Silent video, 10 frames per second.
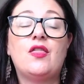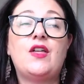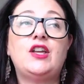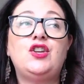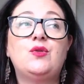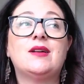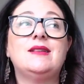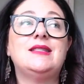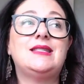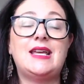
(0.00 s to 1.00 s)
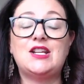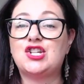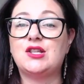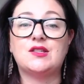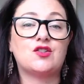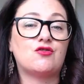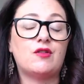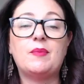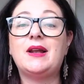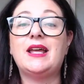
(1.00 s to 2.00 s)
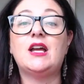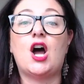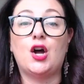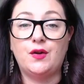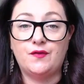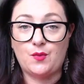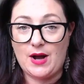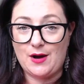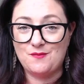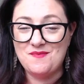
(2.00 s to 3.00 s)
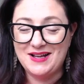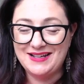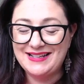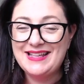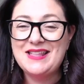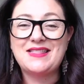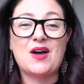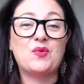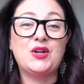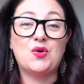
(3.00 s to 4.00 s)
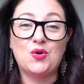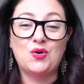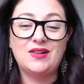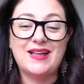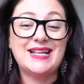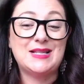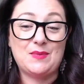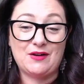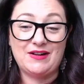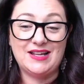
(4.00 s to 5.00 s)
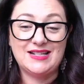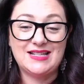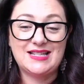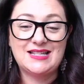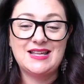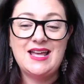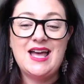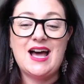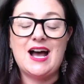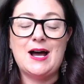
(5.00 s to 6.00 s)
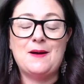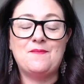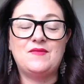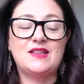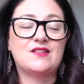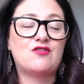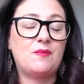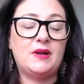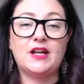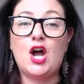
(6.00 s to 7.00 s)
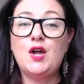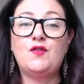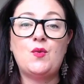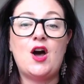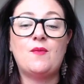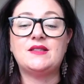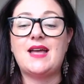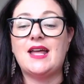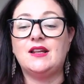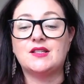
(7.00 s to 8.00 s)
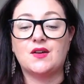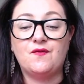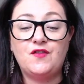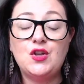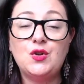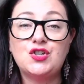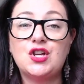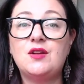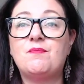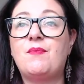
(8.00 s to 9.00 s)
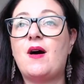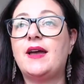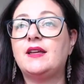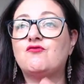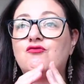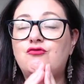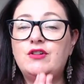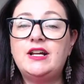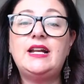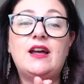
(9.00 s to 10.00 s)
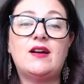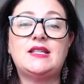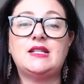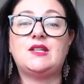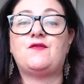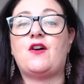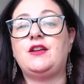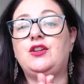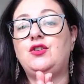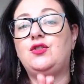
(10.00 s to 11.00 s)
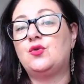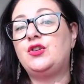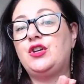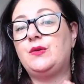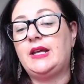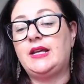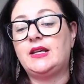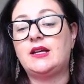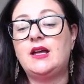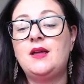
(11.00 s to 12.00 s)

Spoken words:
that you can ditch this crippling overwhelm that we all experience. This crippling overwhelm, this endless confusion, by really identifying your unique